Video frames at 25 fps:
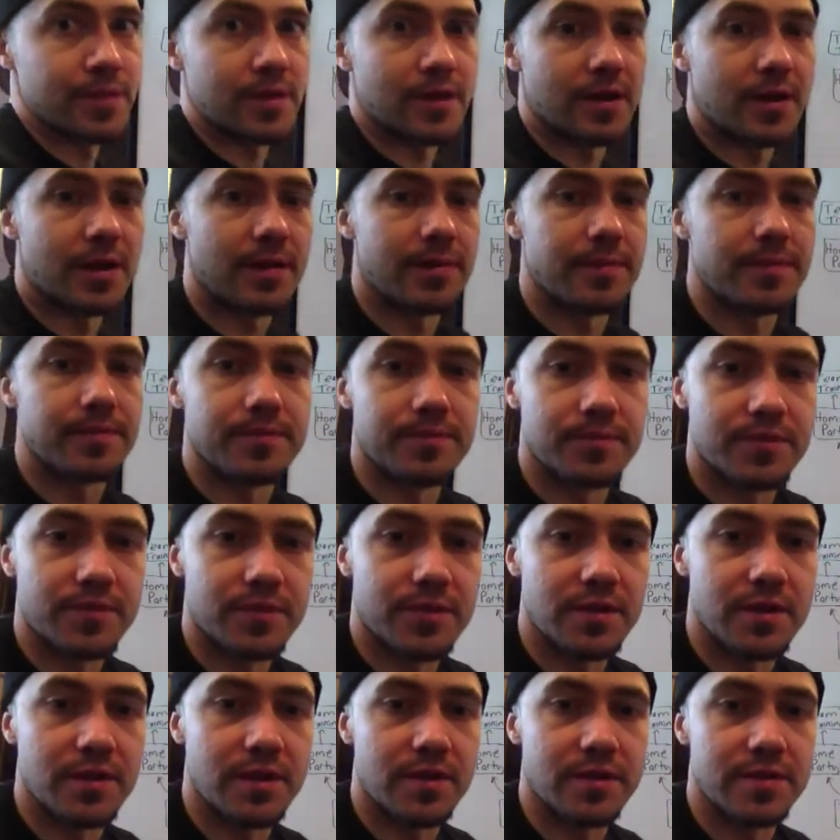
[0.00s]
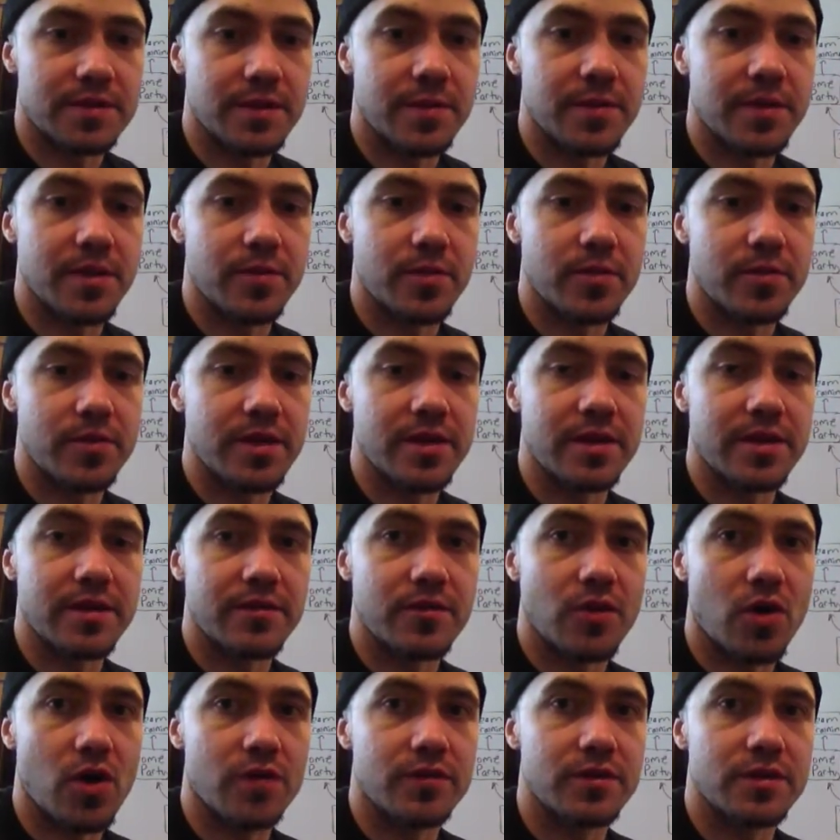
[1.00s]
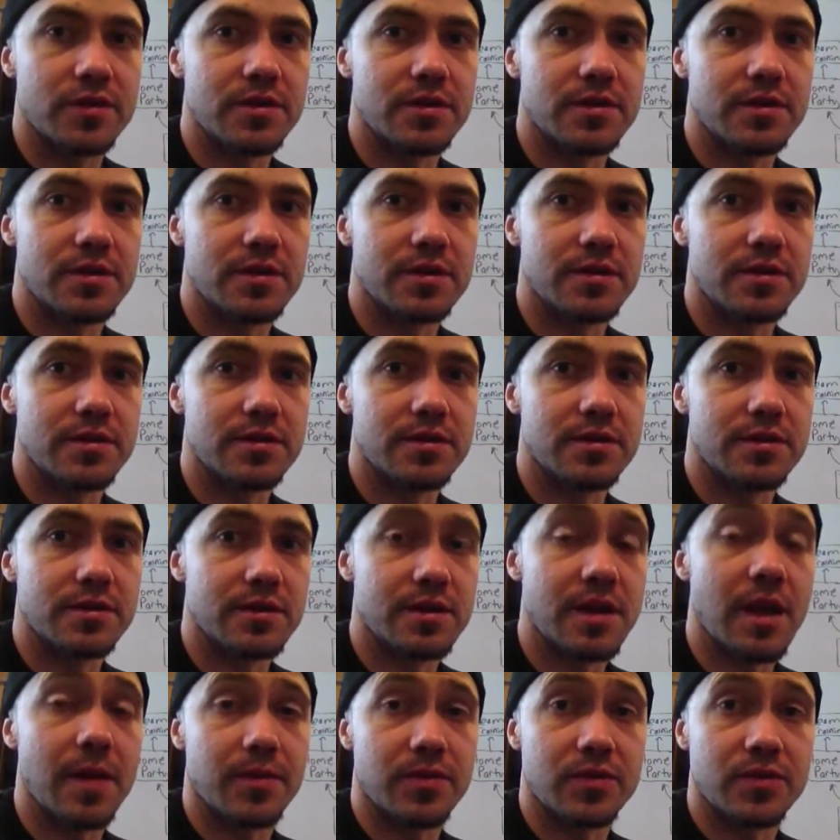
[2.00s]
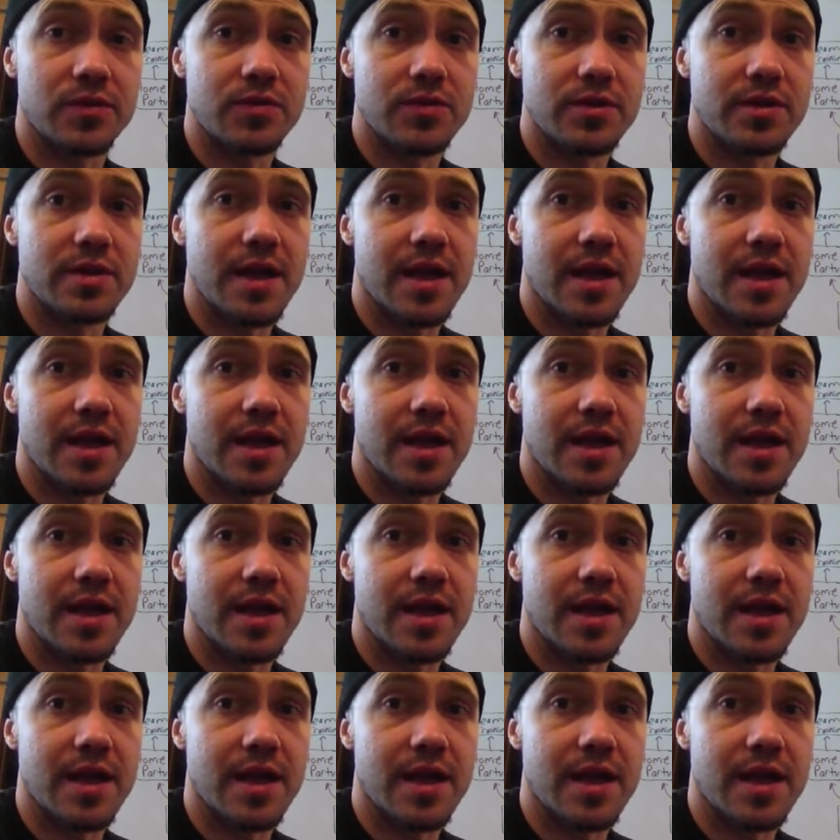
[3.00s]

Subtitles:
Some of them will be getting involved in the opportunity